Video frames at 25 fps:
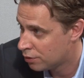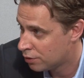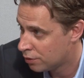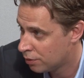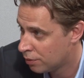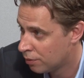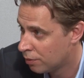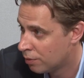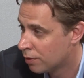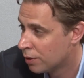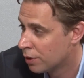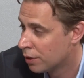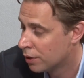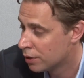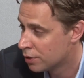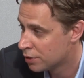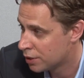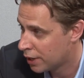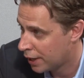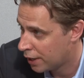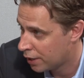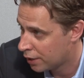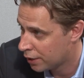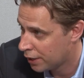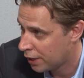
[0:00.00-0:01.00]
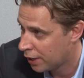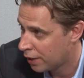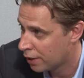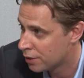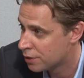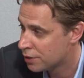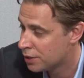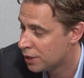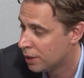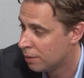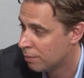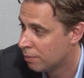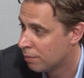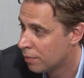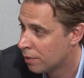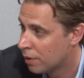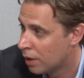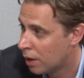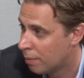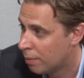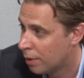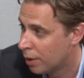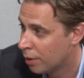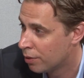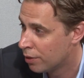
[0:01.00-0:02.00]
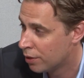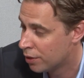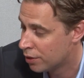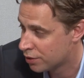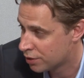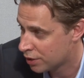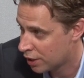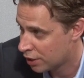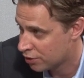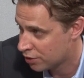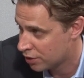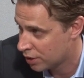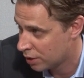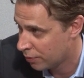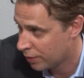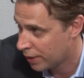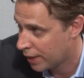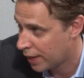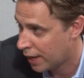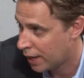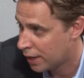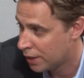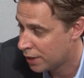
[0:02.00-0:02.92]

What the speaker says: to your entire care team about the discussion that we had